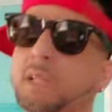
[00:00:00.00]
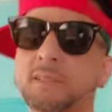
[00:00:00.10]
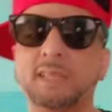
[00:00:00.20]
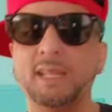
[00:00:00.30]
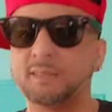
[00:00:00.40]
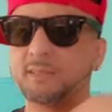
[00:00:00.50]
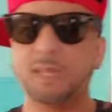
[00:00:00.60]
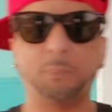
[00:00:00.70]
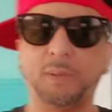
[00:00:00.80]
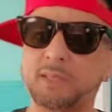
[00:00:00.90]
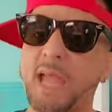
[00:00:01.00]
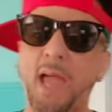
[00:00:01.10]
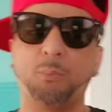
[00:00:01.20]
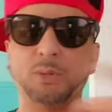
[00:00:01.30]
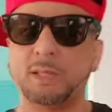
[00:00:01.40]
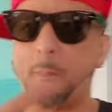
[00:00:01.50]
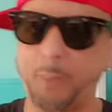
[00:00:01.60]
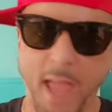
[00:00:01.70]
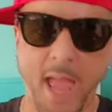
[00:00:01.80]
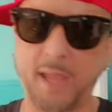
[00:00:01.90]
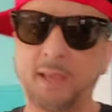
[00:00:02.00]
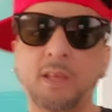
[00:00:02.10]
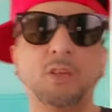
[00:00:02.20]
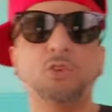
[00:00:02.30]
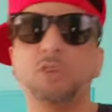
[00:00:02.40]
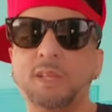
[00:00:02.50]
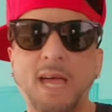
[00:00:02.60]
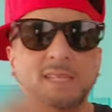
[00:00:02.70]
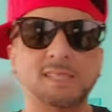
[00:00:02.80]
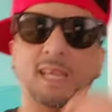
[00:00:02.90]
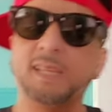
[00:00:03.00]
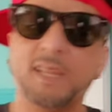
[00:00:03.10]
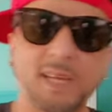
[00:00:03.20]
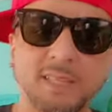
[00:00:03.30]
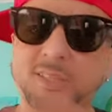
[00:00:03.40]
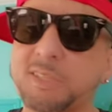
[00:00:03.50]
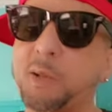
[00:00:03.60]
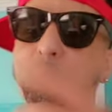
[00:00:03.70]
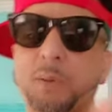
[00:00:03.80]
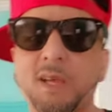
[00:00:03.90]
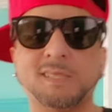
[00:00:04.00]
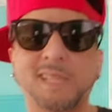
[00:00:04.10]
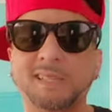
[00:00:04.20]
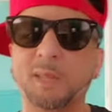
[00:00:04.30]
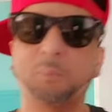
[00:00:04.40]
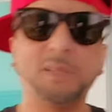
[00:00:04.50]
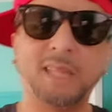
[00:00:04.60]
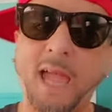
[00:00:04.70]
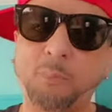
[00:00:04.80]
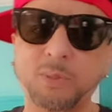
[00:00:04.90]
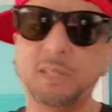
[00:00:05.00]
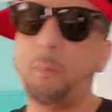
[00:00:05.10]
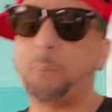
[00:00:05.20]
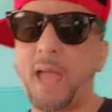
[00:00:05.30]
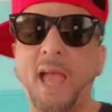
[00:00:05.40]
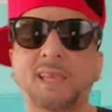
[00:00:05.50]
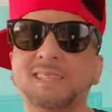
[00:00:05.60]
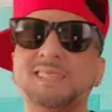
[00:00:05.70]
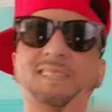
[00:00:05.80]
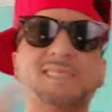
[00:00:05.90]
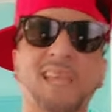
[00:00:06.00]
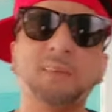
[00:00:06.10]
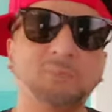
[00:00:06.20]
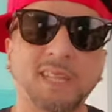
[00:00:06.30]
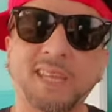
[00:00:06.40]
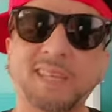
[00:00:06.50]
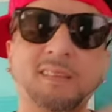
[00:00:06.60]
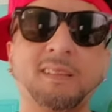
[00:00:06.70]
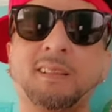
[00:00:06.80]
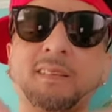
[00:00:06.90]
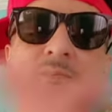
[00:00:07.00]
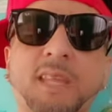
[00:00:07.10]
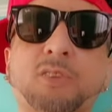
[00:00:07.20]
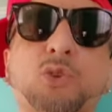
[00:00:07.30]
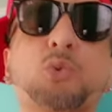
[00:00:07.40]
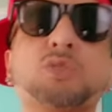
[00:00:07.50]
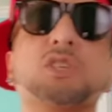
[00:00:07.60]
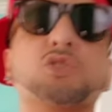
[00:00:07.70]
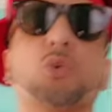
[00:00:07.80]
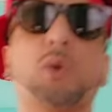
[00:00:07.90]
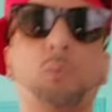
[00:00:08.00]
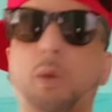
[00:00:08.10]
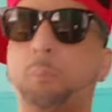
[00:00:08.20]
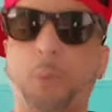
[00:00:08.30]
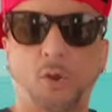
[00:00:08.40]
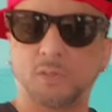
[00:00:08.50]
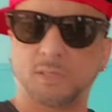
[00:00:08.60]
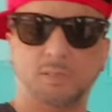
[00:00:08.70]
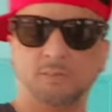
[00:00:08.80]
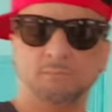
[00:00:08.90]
that dip and dab with the bag. You're not saying nothing to the bloods that dip and dab with the bag. It's the same thing that dudes is doing with perks.